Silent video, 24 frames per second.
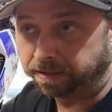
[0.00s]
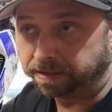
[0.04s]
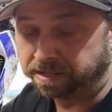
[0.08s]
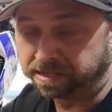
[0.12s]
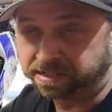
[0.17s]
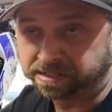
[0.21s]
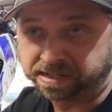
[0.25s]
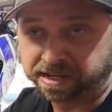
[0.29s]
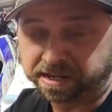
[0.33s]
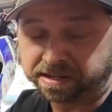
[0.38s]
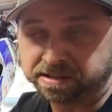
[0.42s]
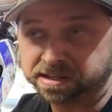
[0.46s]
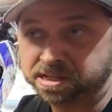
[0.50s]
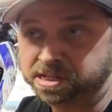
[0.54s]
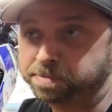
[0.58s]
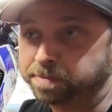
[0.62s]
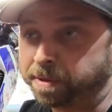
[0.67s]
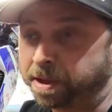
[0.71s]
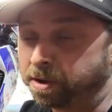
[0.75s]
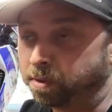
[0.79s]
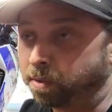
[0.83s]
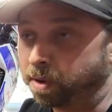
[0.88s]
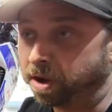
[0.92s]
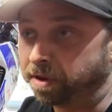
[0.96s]
this has
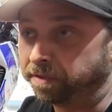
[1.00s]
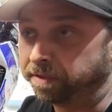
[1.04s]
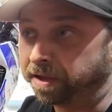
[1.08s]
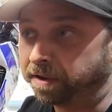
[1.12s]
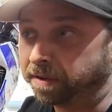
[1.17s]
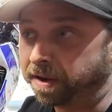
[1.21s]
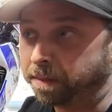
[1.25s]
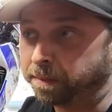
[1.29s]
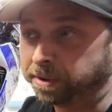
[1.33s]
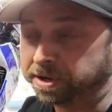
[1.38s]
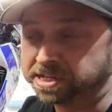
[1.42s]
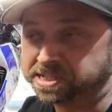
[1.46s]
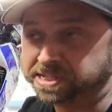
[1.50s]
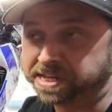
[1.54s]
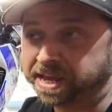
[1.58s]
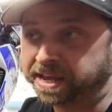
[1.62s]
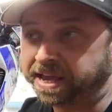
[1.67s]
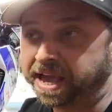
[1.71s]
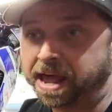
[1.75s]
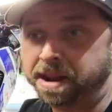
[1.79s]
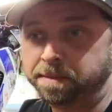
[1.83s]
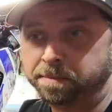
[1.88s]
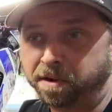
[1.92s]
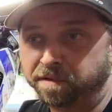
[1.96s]
been a while now. I want to say I
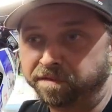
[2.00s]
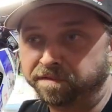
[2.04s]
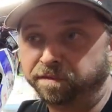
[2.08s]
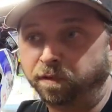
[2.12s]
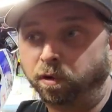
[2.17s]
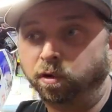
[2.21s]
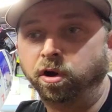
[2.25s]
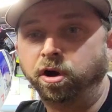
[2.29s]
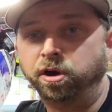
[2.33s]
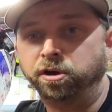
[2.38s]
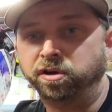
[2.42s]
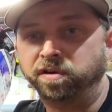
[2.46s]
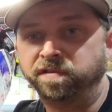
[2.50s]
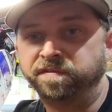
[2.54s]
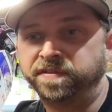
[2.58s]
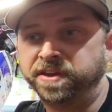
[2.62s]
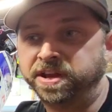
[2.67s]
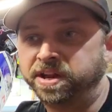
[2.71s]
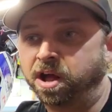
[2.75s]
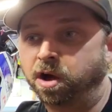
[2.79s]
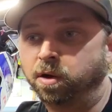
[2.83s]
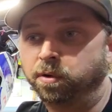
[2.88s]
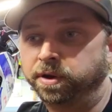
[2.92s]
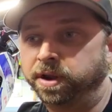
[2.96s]
got about 400
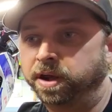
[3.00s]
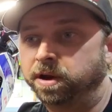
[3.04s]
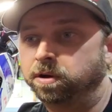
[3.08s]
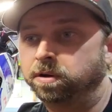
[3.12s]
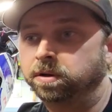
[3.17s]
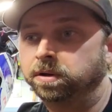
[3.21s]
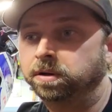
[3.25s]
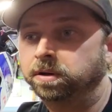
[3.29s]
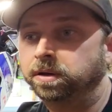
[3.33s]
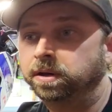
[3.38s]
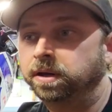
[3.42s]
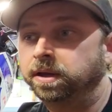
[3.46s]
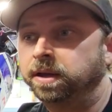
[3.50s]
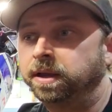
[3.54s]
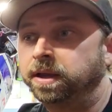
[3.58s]
feet out now,